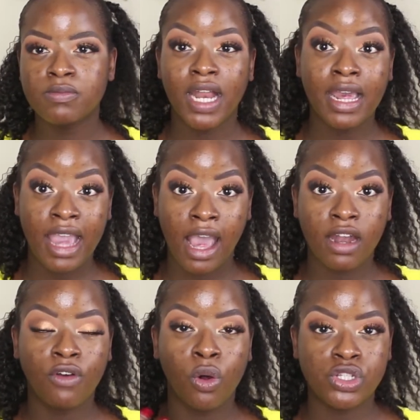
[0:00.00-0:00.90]
but
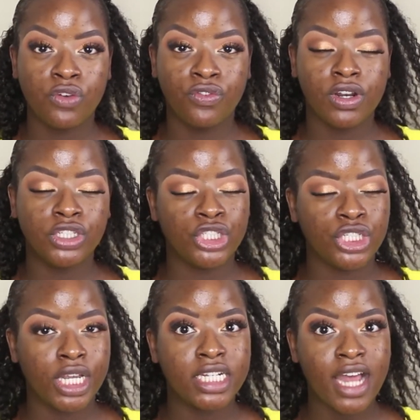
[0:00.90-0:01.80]
again also for a
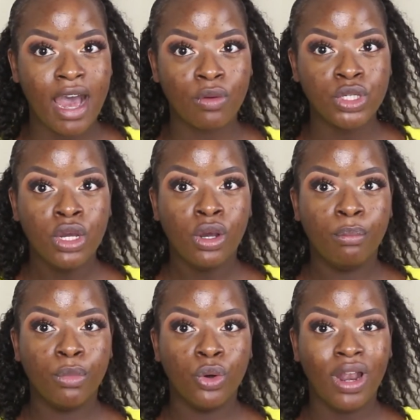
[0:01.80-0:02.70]
sheared out
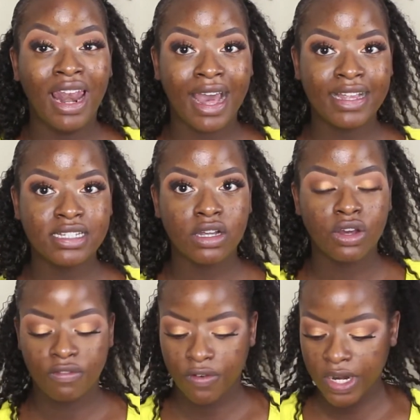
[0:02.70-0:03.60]
more light
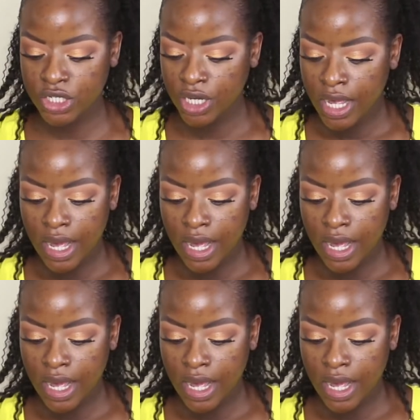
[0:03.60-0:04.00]
coverage.